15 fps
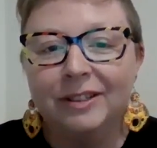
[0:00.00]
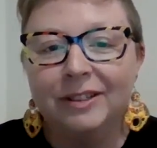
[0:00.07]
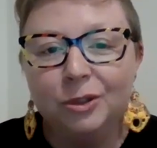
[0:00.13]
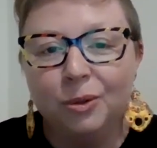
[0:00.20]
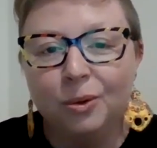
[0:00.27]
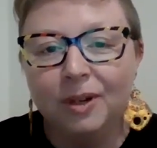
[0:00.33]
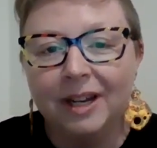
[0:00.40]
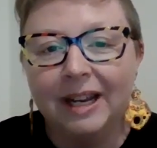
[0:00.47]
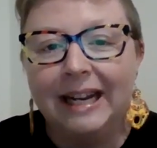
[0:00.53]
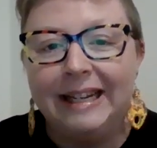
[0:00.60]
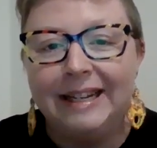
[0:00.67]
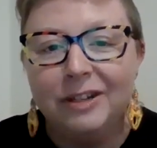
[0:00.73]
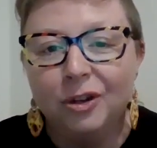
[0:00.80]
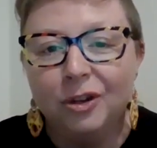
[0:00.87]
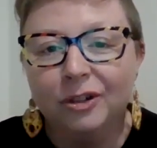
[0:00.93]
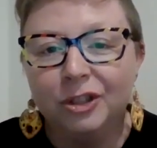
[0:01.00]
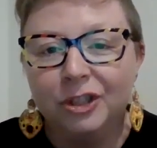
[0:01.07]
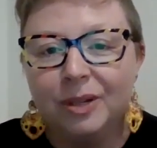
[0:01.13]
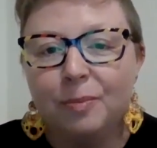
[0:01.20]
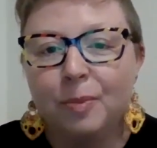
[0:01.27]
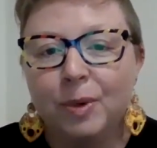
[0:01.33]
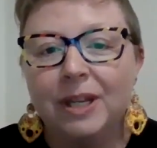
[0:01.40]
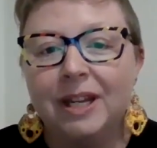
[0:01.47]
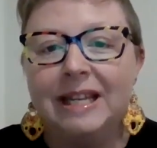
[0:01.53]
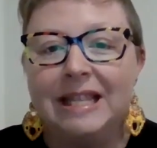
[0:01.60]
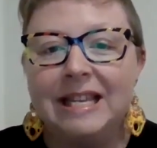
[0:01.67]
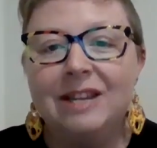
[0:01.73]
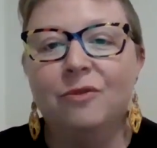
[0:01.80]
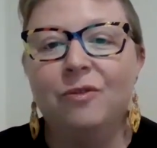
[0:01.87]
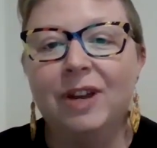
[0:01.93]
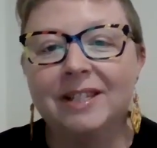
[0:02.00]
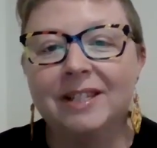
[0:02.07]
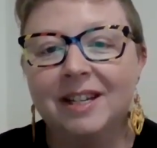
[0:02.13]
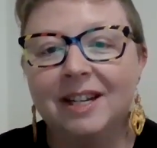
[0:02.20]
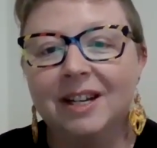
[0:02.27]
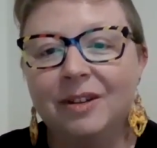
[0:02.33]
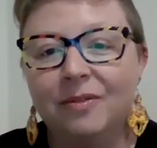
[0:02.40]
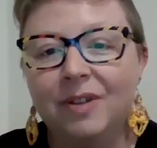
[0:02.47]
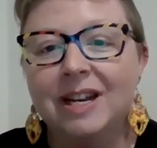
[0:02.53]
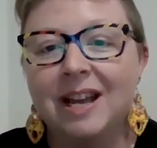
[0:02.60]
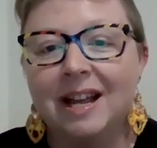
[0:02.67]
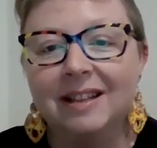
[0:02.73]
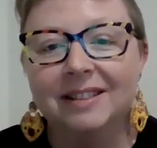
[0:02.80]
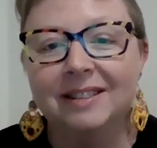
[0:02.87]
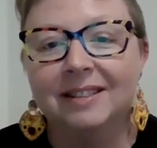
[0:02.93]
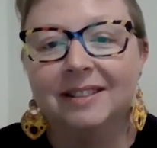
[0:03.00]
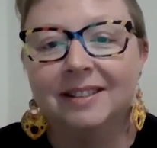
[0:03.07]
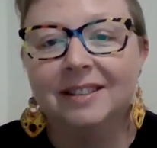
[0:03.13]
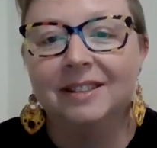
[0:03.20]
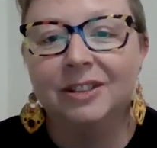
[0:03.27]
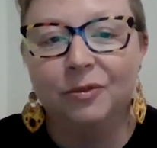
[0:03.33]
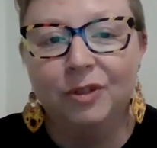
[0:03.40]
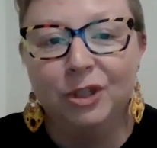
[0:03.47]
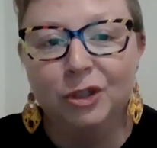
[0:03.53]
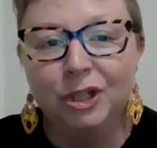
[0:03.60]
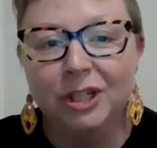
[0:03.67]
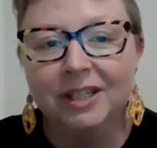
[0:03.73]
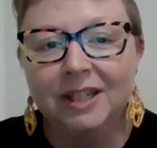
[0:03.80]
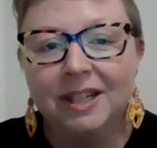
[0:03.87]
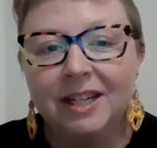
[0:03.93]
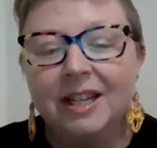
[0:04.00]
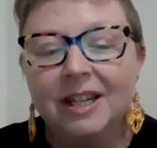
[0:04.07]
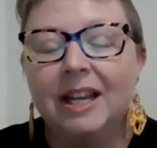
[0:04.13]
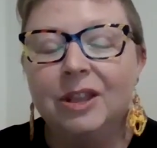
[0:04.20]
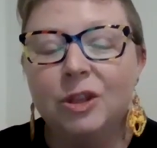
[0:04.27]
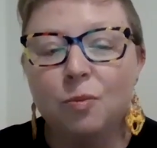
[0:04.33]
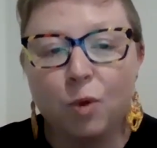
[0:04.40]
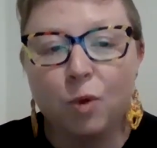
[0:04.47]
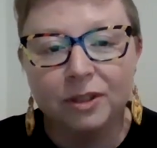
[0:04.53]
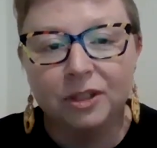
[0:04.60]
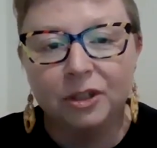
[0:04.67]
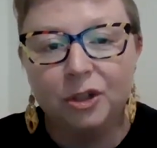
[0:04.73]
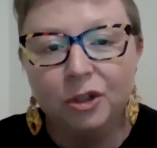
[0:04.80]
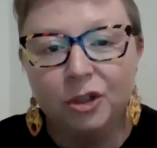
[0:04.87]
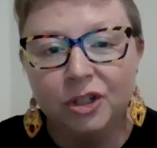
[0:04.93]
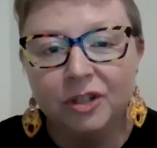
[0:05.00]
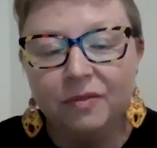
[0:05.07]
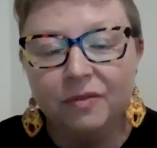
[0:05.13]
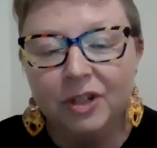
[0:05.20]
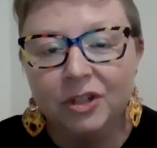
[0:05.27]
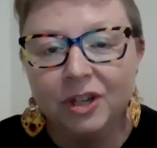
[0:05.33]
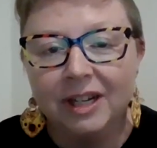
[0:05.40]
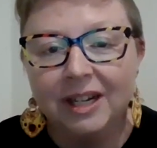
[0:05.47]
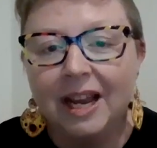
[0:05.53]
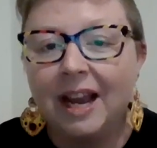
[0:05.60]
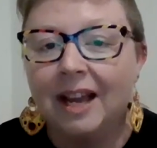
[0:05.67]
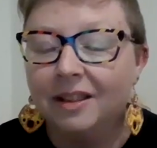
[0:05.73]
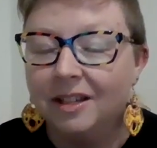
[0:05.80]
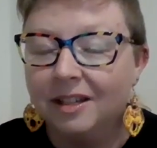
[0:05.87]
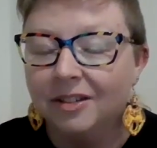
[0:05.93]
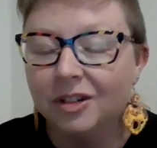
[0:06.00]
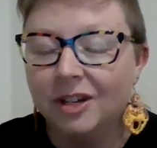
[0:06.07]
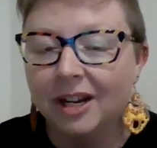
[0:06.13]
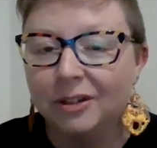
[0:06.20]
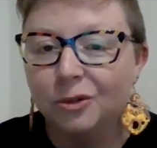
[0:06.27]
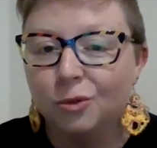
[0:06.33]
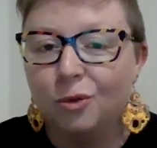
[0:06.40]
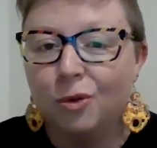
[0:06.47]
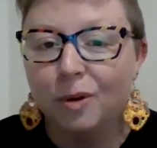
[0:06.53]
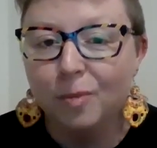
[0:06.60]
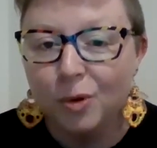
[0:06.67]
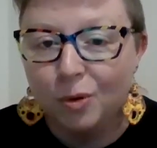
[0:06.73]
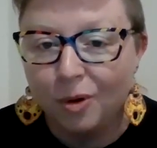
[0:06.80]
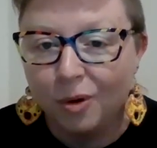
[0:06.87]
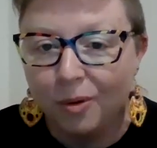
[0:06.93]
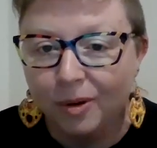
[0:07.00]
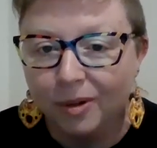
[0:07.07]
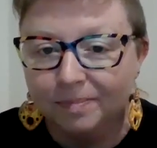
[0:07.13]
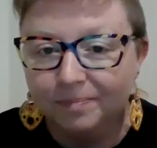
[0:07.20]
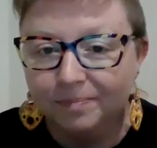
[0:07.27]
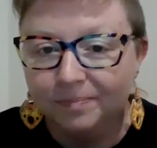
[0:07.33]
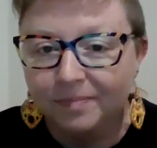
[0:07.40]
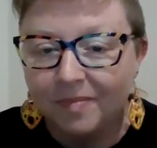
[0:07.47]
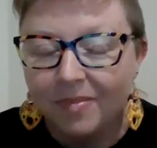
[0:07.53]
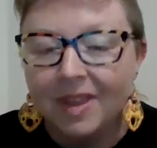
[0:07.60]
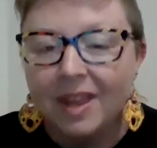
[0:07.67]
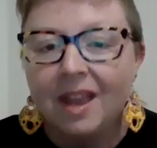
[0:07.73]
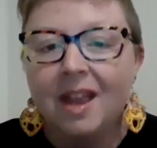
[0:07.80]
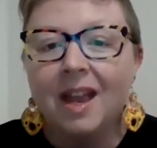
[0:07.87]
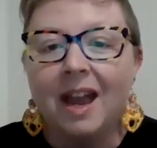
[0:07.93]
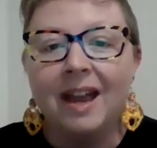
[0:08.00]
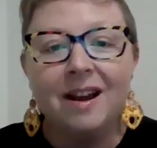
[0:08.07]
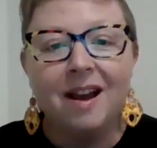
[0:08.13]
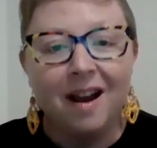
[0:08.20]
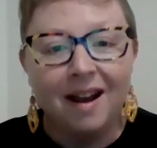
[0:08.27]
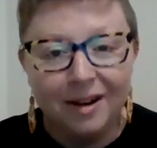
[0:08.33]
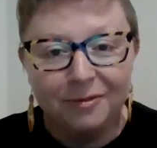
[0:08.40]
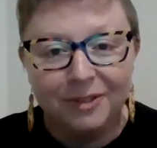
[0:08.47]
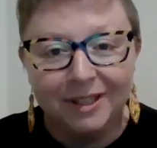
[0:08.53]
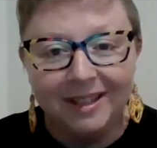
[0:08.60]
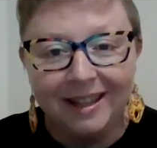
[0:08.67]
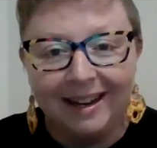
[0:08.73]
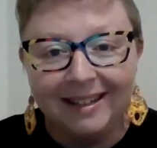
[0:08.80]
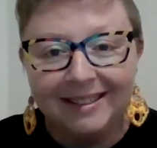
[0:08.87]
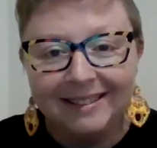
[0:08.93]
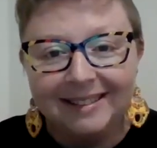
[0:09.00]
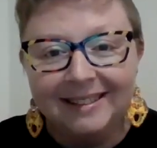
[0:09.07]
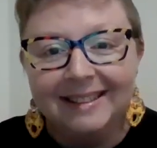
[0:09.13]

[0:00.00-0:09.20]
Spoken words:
undertook an internship in the Investigative Analysis Division in the Prosecution Division at the International Criminal Court. And after that,